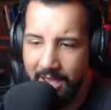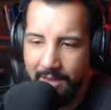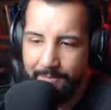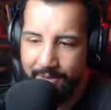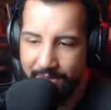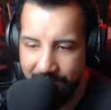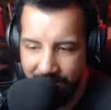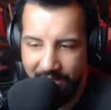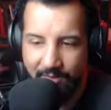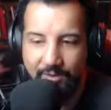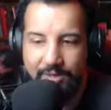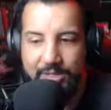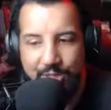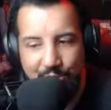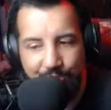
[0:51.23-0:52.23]
But then with
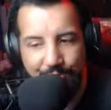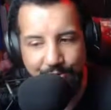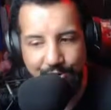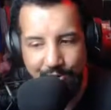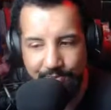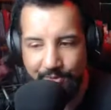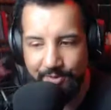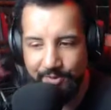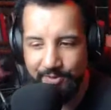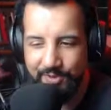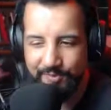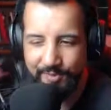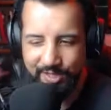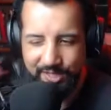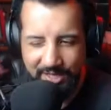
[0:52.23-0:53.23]
Super Duper, there's a
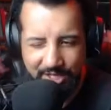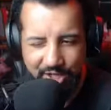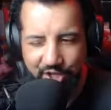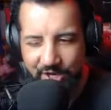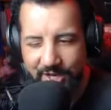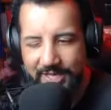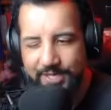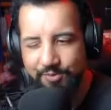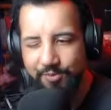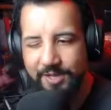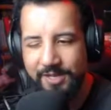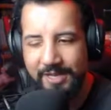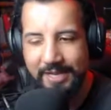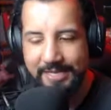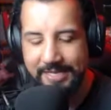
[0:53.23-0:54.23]
% chance where you
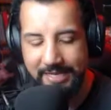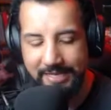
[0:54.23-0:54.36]
get